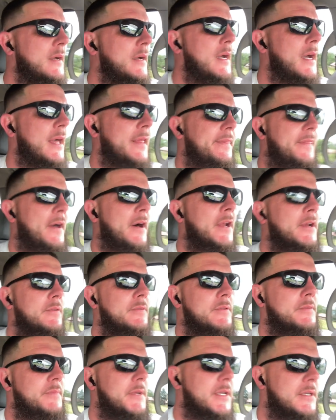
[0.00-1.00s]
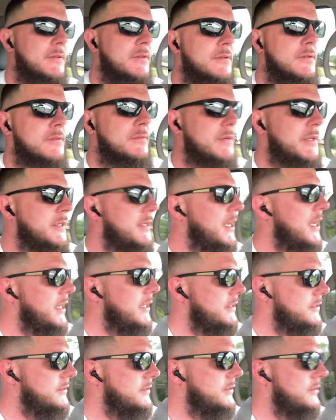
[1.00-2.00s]
I thought it would be cool one night
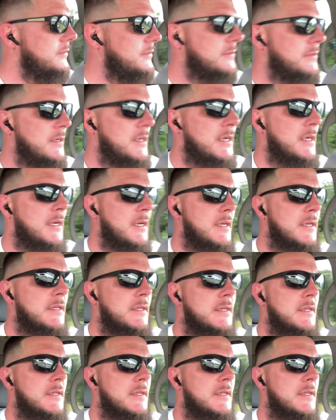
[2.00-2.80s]
to